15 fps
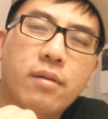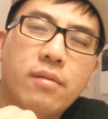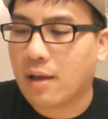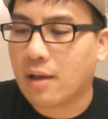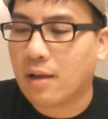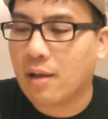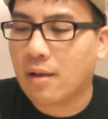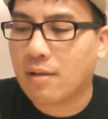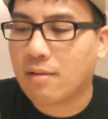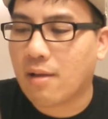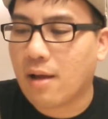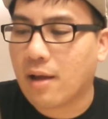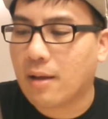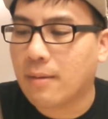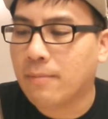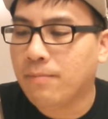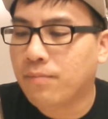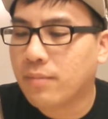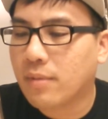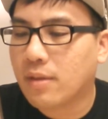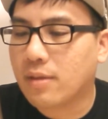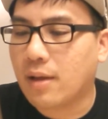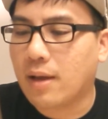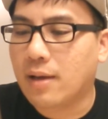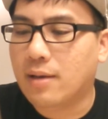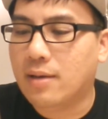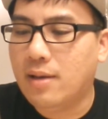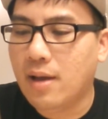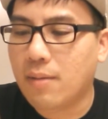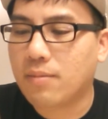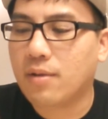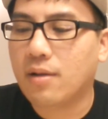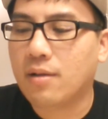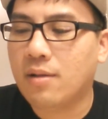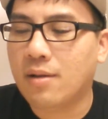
Like, it looks like they dipped